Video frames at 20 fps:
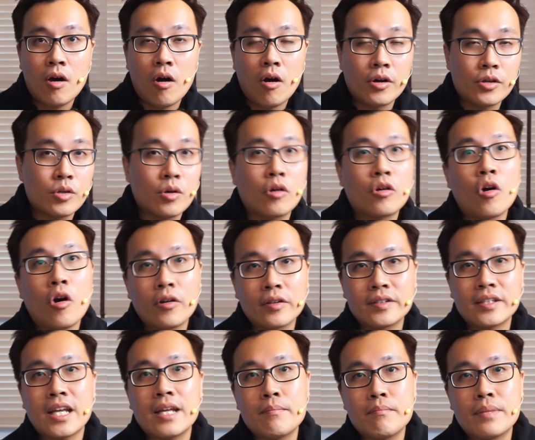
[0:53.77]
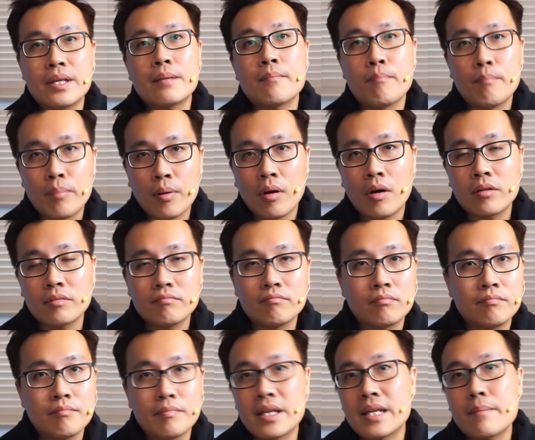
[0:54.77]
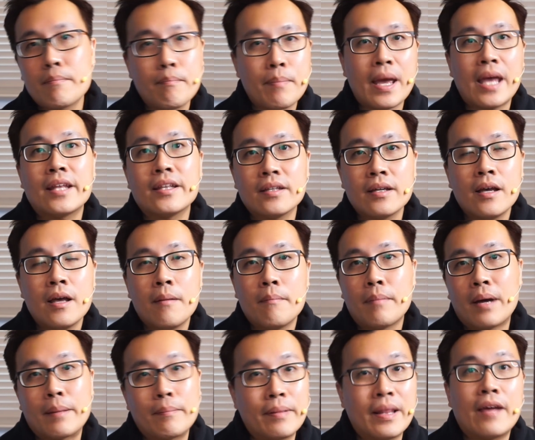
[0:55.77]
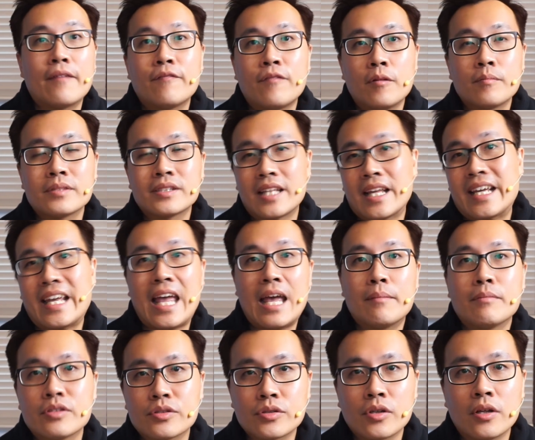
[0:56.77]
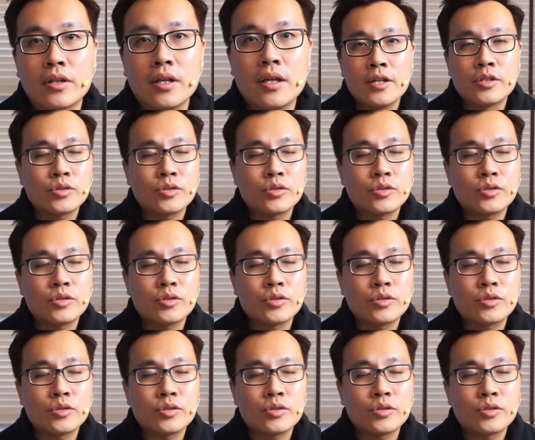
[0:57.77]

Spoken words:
or your content being blocked, being banned by platforms like Amazon.